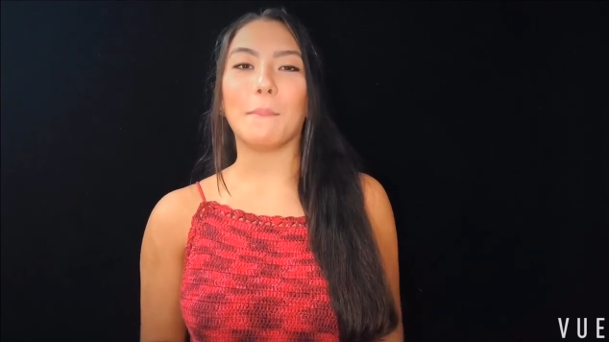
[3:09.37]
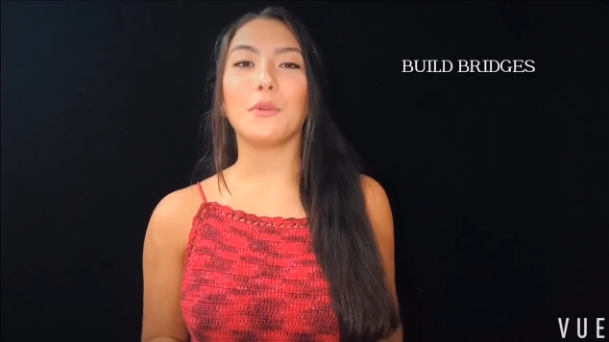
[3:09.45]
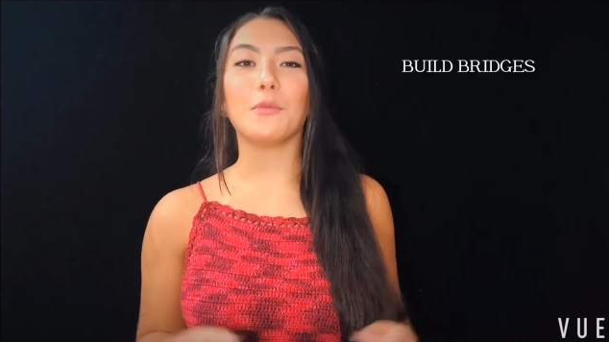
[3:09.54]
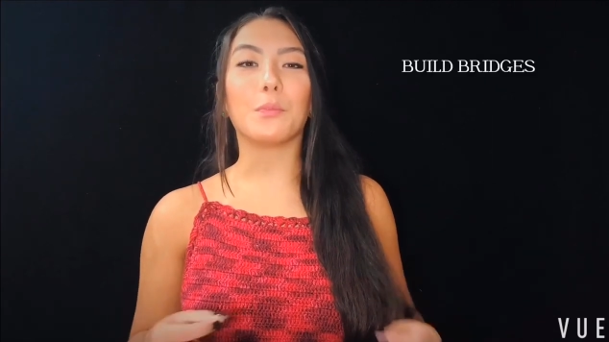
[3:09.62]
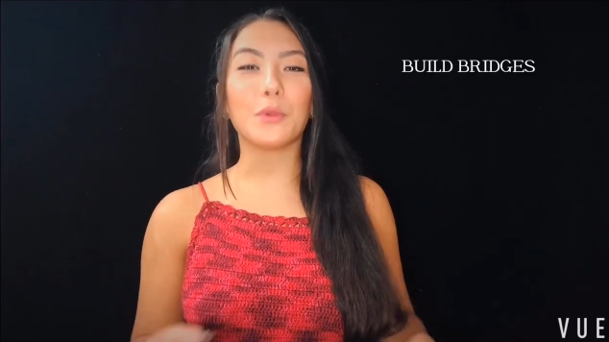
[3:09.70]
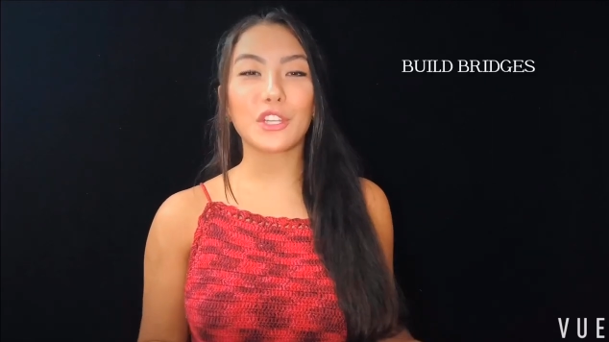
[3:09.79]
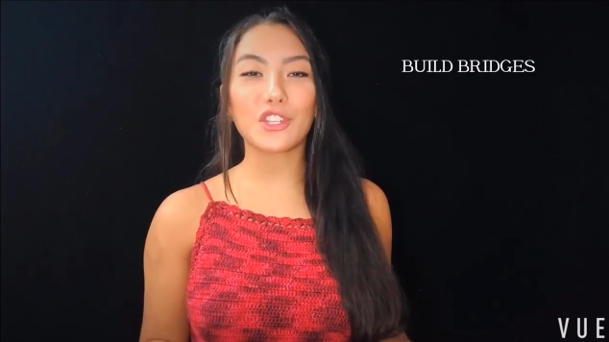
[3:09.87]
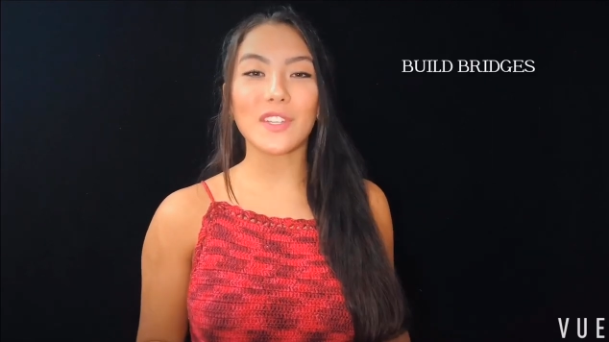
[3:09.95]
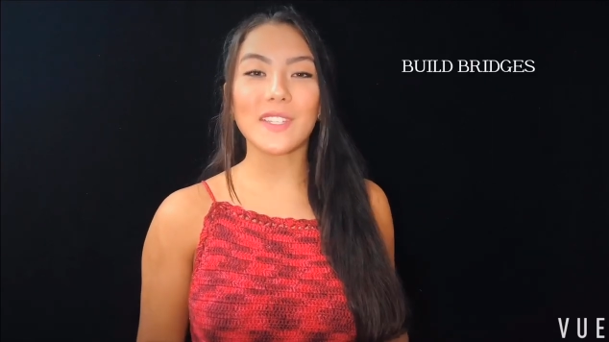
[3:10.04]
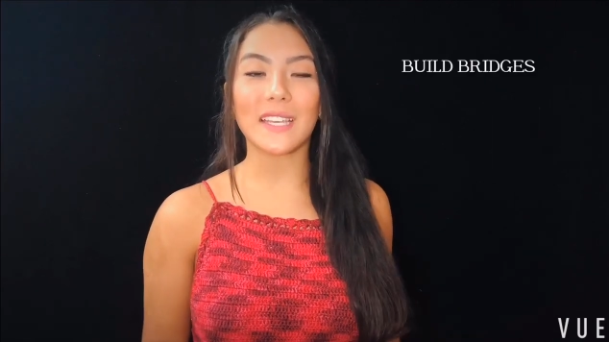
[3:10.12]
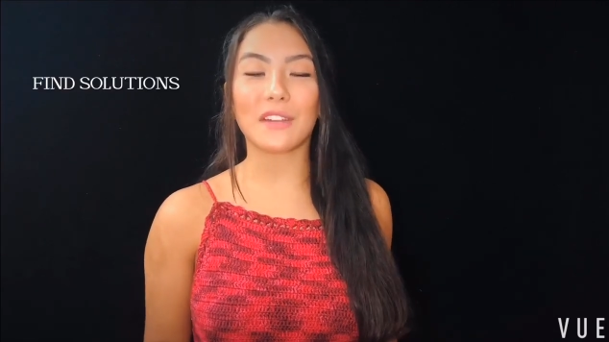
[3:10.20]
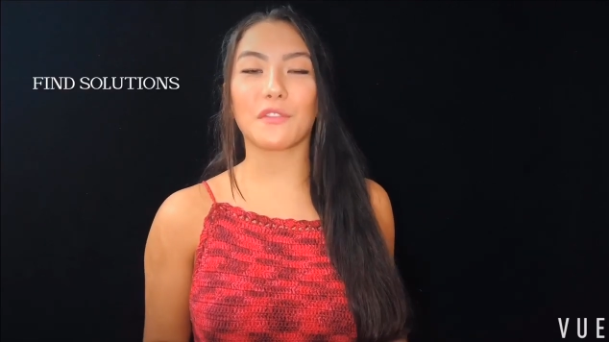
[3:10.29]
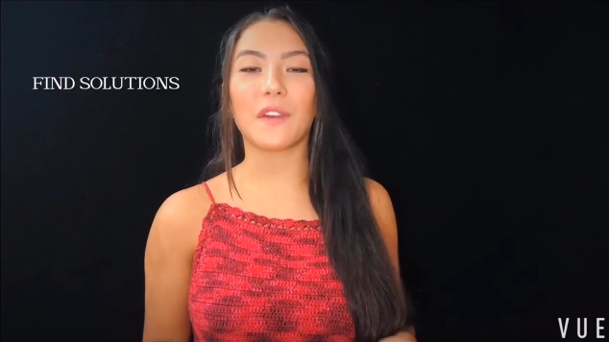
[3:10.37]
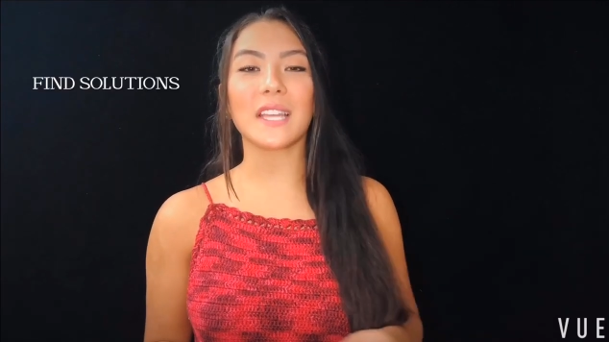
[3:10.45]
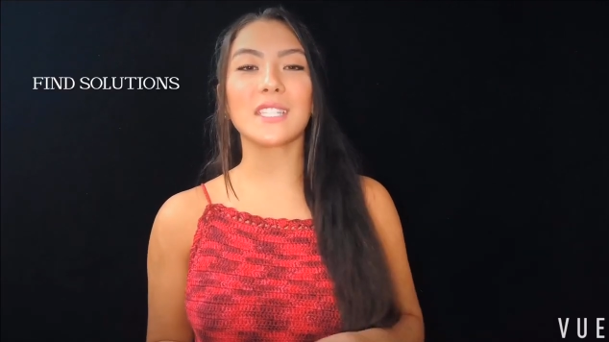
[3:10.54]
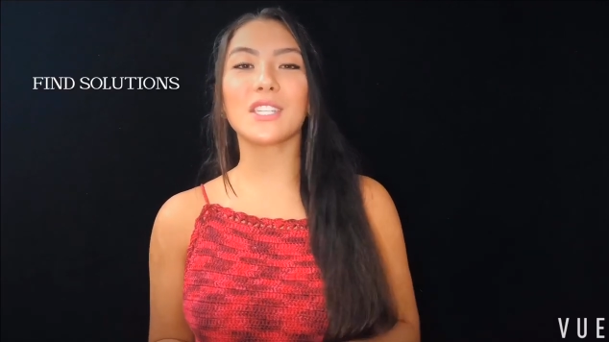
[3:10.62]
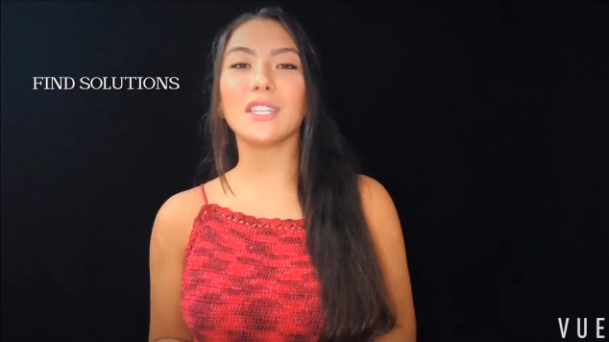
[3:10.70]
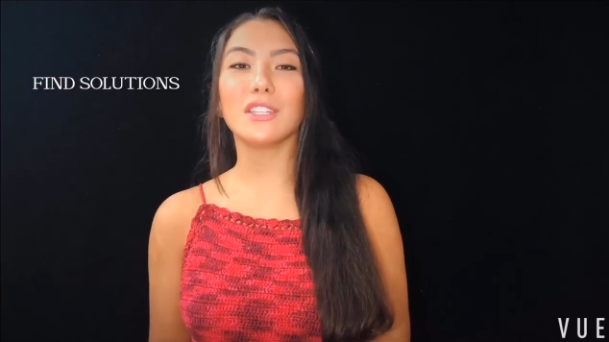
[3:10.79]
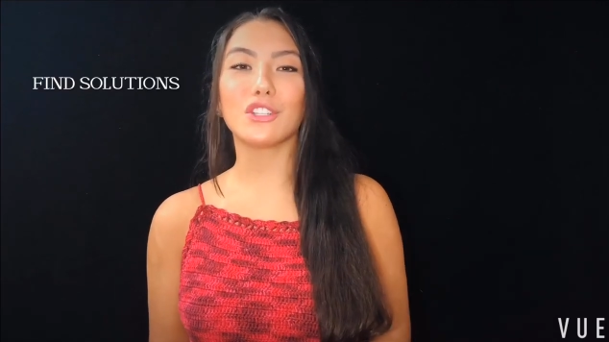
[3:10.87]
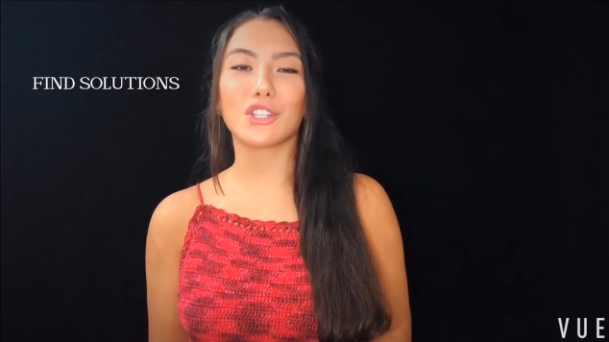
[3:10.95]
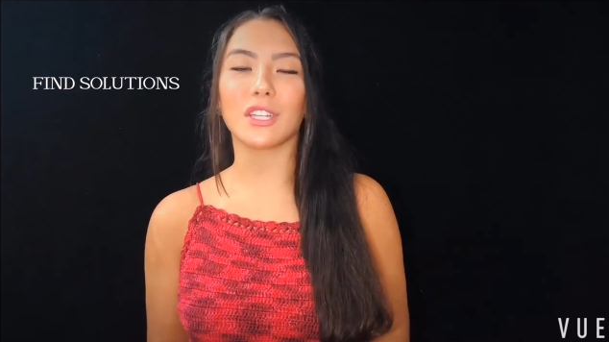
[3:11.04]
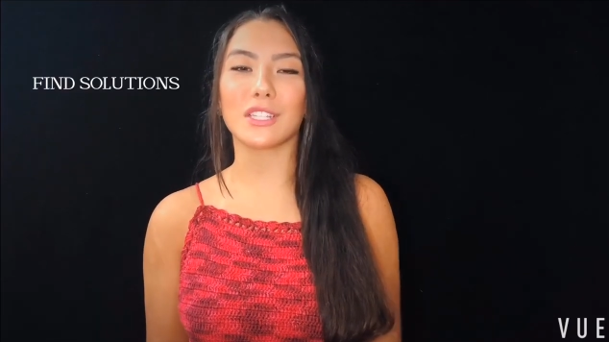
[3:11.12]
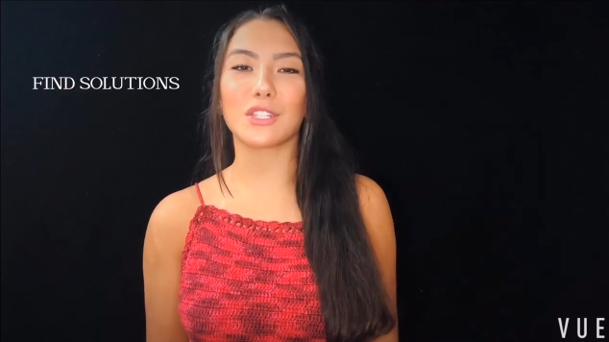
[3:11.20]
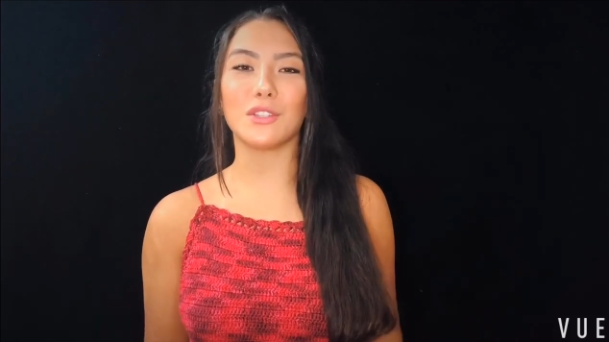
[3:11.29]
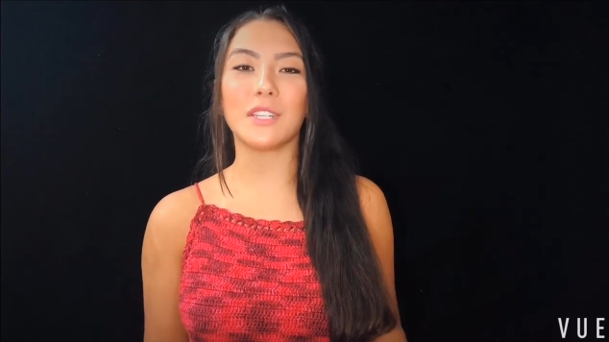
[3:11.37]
build bridges and find solutions